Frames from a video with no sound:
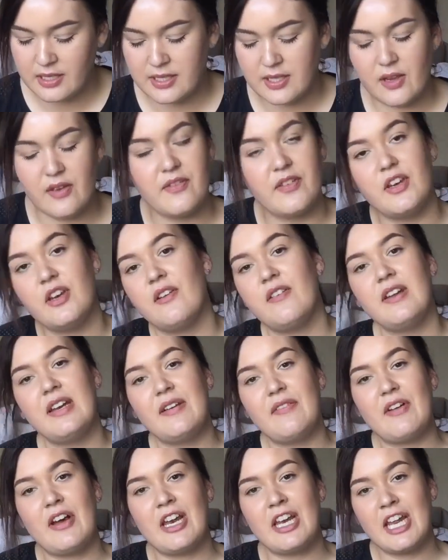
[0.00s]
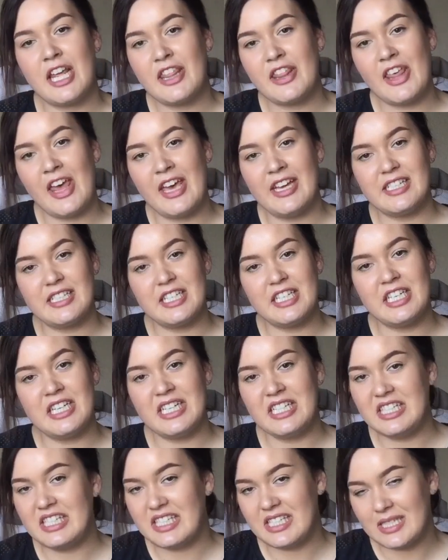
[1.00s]
So if you know anyone that
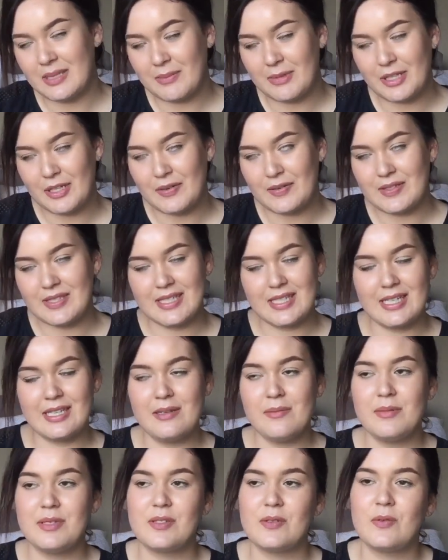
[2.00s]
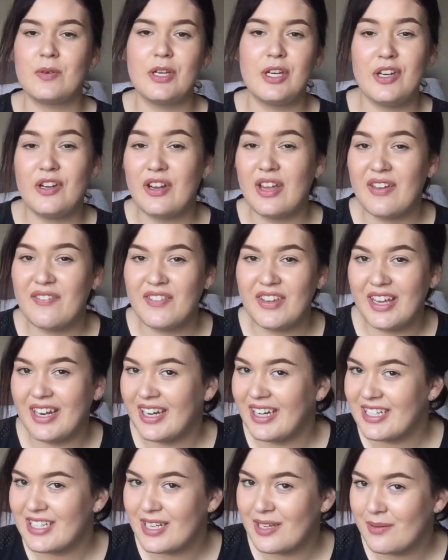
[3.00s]
needs some of those tips, or you have
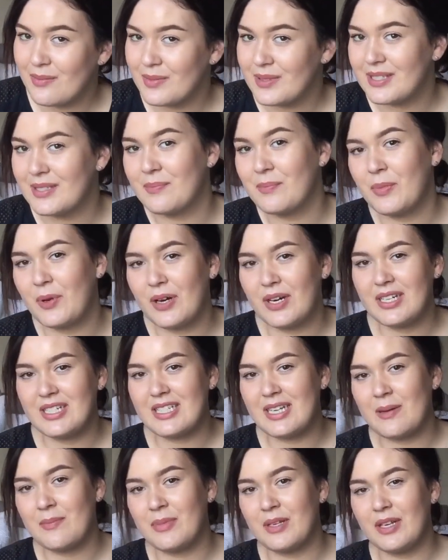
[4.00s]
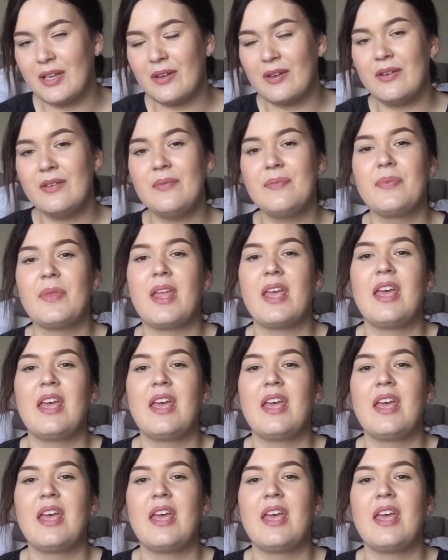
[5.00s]
any tips, put it down below.